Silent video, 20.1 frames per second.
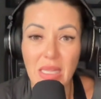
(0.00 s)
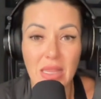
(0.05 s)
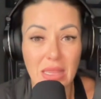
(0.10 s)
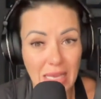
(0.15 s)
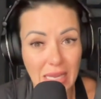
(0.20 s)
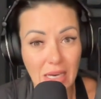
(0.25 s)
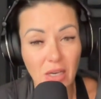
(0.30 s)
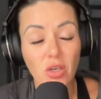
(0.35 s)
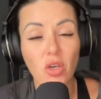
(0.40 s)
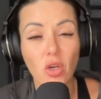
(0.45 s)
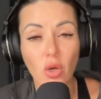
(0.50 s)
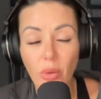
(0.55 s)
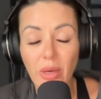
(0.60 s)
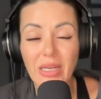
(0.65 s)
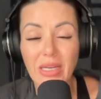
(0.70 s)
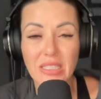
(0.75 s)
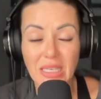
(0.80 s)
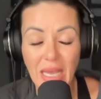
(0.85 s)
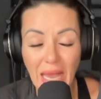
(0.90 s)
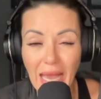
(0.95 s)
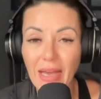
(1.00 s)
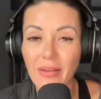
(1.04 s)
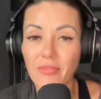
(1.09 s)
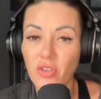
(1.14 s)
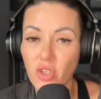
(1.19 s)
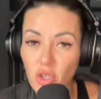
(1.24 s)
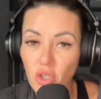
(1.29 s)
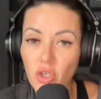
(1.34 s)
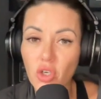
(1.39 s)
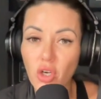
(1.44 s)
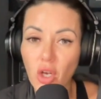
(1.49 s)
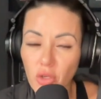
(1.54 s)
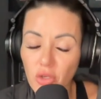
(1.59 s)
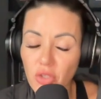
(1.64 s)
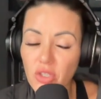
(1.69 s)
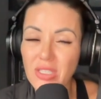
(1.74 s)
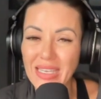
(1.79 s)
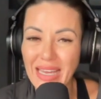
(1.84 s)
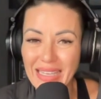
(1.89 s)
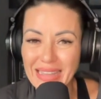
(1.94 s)
they're going to have your
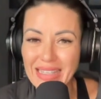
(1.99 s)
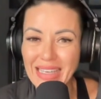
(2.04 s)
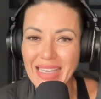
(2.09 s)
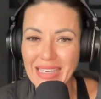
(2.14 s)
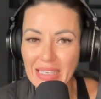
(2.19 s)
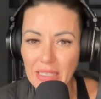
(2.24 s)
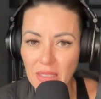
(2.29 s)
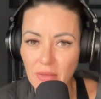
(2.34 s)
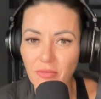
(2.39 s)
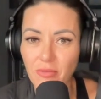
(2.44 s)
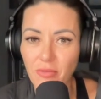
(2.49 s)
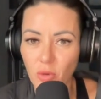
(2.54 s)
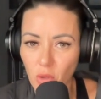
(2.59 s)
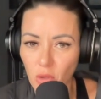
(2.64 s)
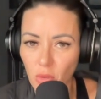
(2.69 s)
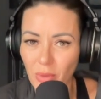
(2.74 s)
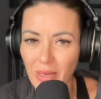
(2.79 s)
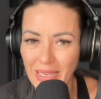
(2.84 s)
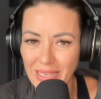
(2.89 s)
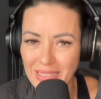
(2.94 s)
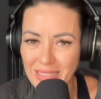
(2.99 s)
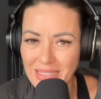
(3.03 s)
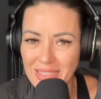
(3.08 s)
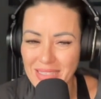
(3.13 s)
glutes at the end of four weeks.